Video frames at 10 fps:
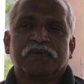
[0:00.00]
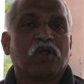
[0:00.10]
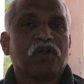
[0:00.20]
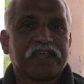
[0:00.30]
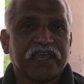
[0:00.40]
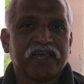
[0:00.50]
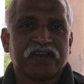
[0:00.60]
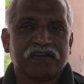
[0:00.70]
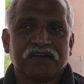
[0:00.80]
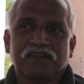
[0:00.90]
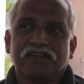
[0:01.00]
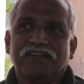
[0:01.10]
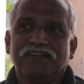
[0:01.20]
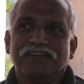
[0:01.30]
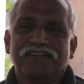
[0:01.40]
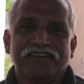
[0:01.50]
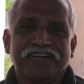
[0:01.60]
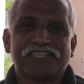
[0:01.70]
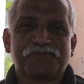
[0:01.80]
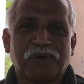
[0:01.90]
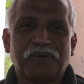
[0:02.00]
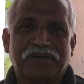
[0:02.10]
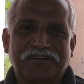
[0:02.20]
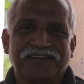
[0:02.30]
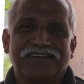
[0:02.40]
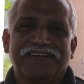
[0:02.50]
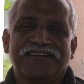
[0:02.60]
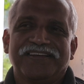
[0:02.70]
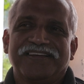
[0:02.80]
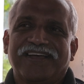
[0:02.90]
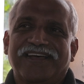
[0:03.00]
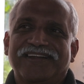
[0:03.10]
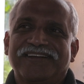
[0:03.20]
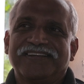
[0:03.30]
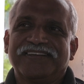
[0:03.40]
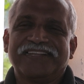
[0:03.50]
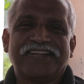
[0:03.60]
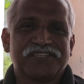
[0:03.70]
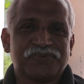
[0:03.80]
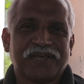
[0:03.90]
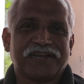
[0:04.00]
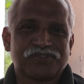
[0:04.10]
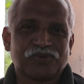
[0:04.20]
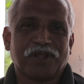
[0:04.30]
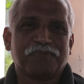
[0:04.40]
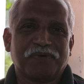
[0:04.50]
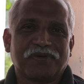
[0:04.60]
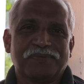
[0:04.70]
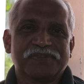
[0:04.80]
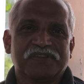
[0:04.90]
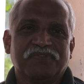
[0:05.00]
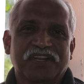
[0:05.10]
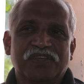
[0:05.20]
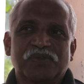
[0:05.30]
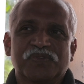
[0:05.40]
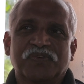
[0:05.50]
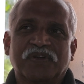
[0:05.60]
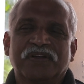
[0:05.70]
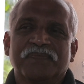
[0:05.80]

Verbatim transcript: but all care uh, needs power, and uh, that is where solar power comes in very useful.